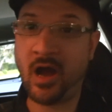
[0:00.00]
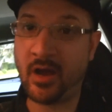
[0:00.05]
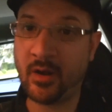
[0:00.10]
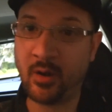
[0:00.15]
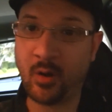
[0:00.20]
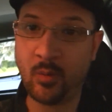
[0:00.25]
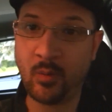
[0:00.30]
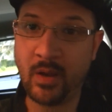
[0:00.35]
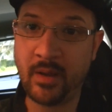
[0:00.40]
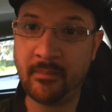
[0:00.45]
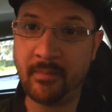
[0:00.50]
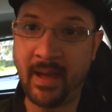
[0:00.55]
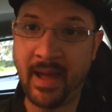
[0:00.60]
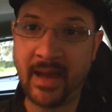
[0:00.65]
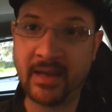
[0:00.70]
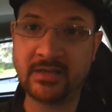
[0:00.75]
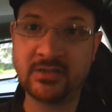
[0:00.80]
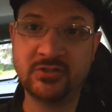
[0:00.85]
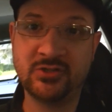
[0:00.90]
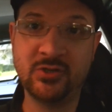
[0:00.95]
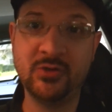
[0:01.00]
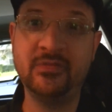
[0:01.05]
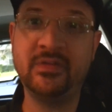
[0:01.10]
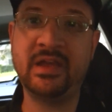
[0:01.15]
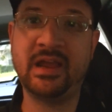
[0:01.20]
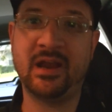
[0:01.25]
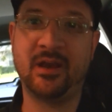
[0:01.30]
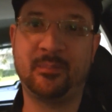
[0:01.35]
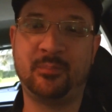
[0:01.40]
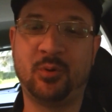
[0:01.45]
on our way back to
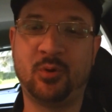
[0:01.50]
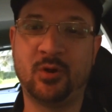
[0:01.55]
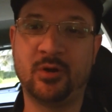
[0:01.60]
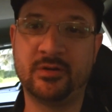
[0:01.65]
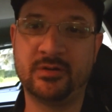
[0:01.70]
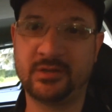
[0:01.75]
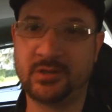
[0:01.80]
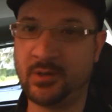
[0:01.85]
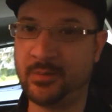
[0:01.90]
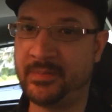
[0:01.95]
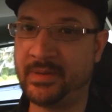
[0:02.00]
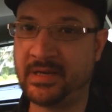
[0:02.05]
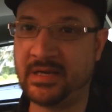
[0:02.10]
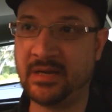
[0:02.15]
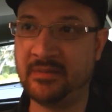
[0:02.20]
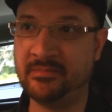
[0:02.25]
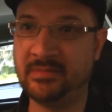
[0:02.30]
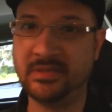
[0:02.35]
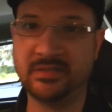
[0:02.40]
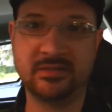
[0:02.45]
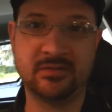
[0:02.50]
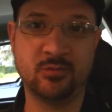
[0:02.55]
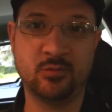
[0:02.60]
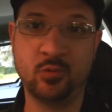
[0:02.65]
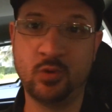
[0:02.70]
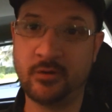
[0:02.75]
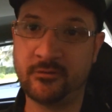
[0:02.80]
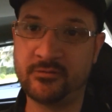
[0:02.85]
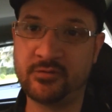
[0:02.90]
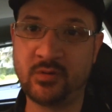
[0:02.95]
the airport to go pick up Mr.
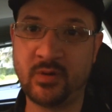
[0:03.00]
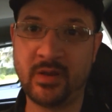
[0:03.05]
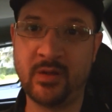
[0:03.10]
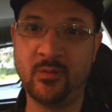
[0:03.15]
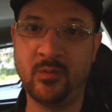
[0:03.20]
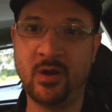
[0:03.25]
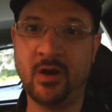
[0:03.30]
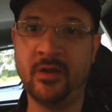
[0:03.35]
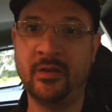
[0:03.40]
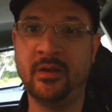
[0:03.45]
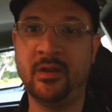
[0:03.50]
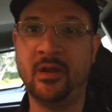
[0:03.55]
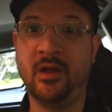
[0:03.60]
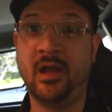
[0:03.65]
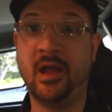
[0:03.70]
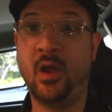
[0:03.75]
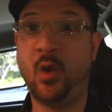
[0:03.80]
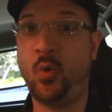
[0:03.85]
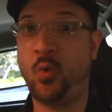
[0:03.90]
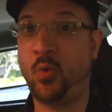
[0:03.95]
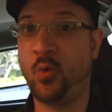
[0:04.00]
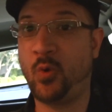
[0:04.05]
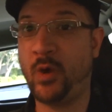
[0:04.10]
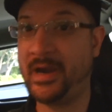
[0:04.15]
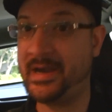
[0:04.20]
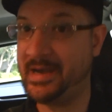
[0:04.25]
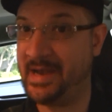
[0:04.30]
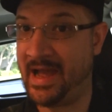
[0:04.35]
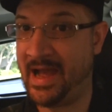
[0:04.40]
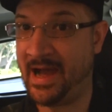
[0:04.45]
Wolv21
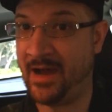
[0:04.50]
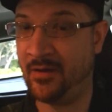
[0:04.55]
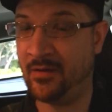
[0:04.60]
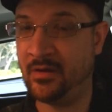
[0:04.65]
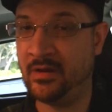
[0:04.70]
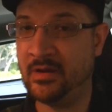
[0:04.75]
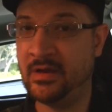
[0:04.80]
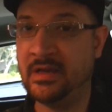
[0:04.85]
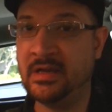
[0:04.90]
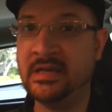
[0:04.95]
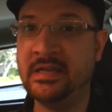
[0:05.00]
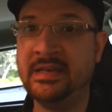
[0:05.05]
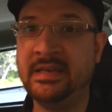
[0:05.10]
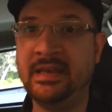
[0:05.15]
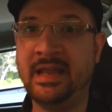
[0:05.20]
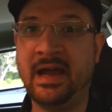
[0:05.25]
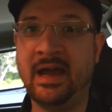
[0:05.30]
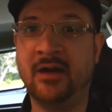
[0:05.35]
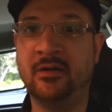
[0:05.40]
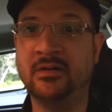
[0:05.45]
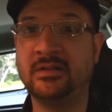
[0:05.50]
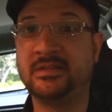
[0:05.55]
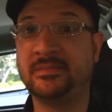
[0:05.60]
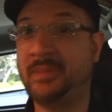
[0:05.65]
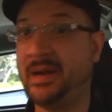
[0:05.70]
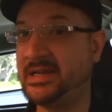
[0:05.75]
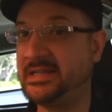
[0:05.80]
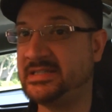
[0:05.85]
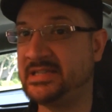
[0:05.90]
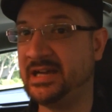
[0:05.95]
right now. Now, it's
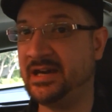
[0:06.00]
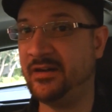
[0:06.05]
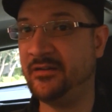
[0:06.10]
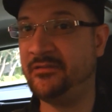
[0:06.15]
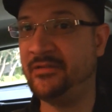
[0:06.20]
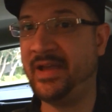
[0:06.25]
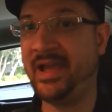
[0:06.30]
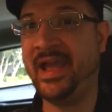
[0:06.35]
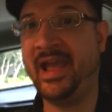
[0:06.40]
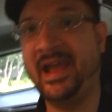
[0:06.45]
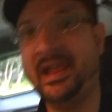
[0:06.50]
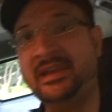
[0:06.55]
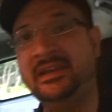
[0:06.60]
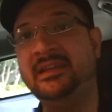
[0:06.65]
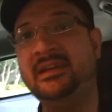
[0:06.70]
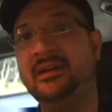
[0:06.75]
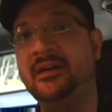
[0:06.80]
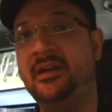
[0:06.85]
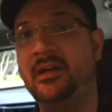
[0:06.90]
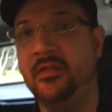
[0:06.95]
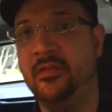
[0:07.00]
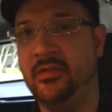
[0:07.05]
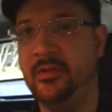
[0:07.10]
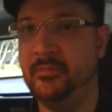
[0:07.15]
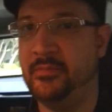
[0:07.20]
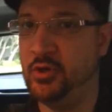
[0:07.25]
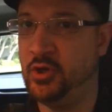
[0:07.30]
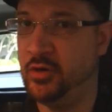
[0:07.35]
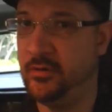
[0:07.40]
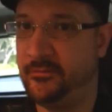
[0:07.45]
myself and the
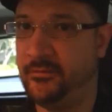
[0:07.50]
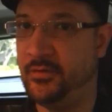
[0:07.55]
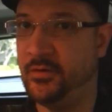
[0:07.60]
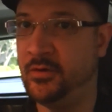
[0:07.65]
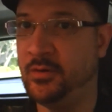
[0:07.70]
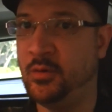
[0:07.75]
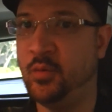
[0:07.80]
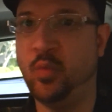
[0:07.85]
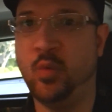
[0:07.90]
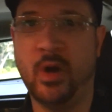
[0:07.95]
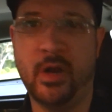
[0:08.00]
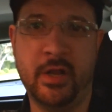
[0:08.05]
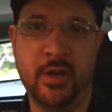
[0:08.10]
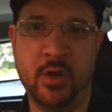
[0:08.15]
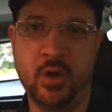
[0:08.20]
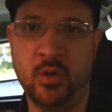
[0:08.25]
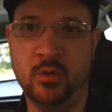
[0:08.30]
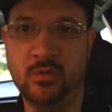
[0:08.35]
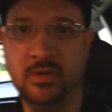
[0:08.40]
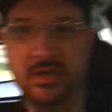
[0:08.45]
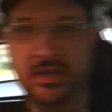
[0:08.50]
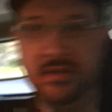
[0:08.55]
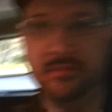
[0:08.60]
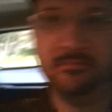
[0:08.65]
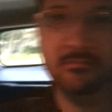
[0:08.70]
beautiful, one and only,